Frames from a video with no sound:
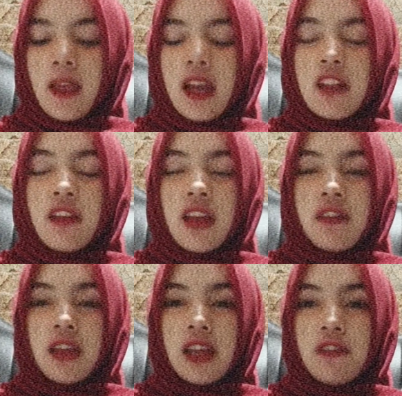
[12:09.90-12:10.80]

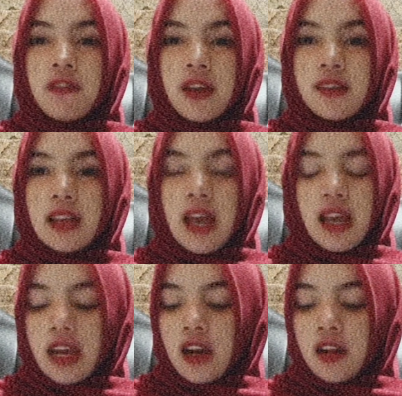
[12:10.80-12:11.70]
infix
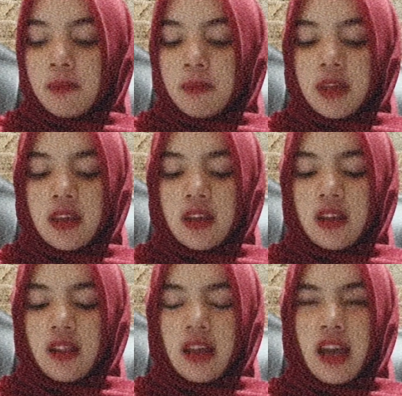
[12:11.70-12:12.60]
cannot
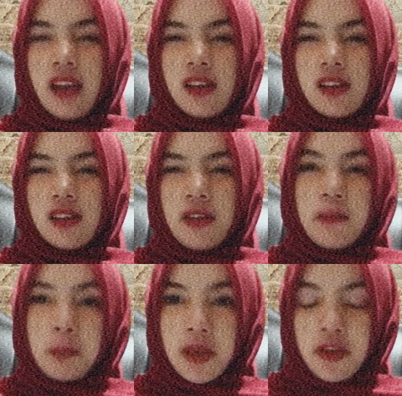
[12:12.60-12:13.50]
be like
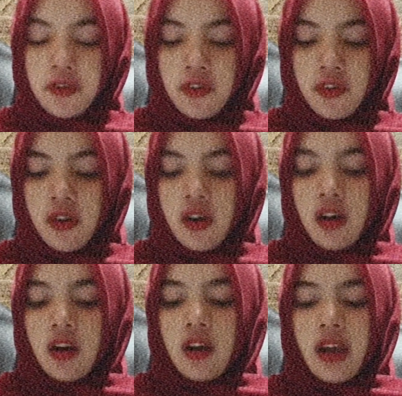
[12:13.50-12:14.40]
appear
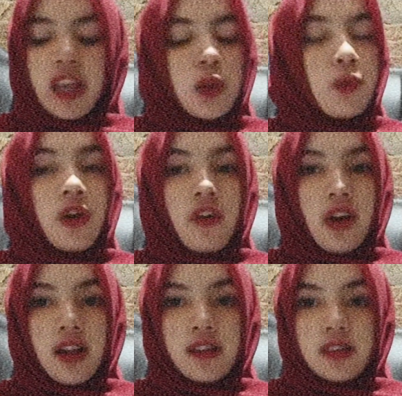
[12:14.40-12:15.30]
anywhere
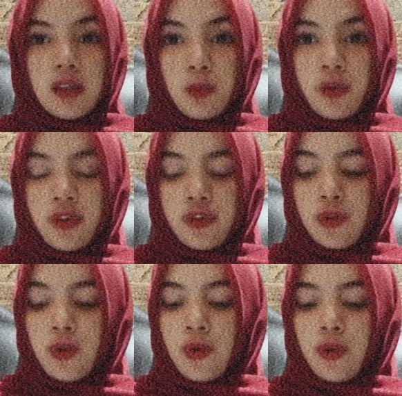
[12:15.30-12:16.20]
else in the word.
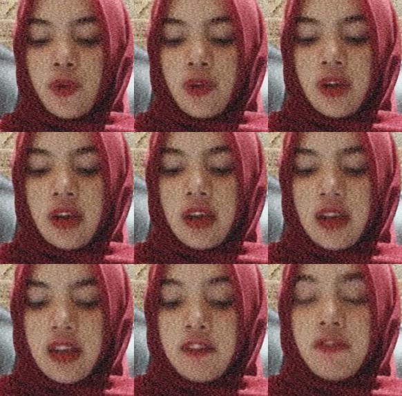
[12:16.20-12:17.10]
So
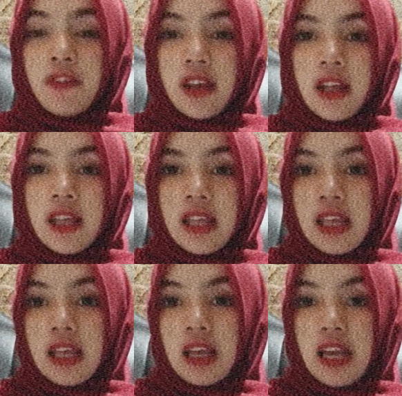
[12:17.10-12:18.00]
infix
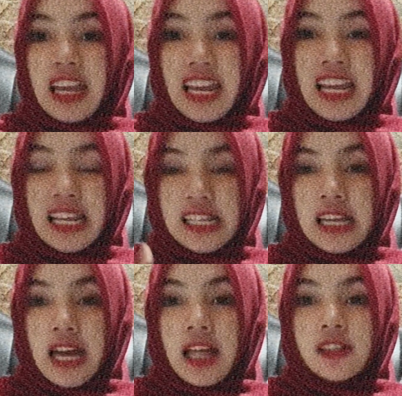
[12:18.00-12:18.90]

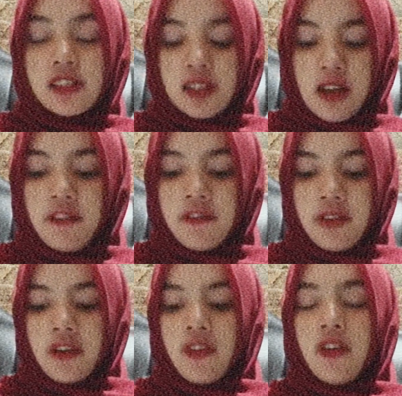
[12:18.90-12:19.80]
get
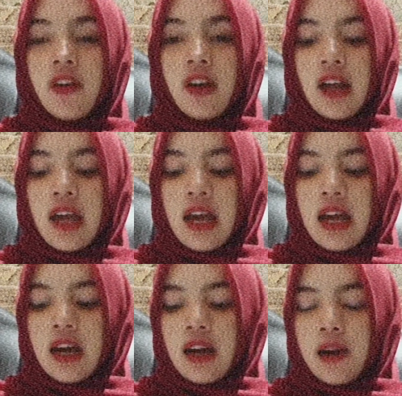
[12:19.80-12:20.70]
appear
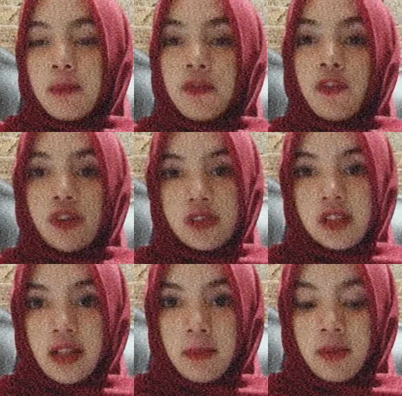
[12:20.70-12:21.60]
before the
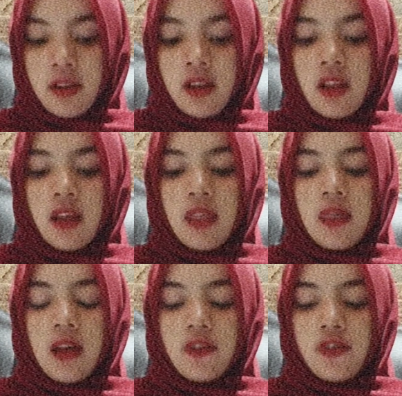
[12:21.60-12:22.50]
syllable
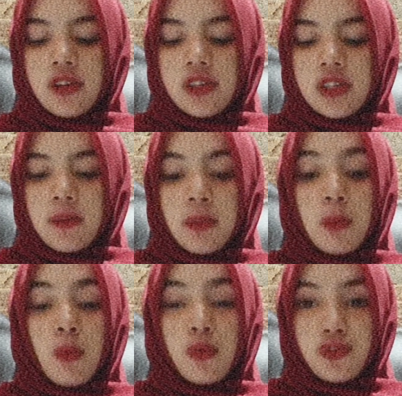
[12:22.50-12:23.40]
that receive the
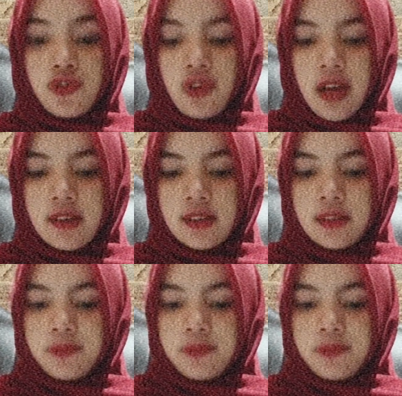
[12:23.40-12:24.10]
most stress.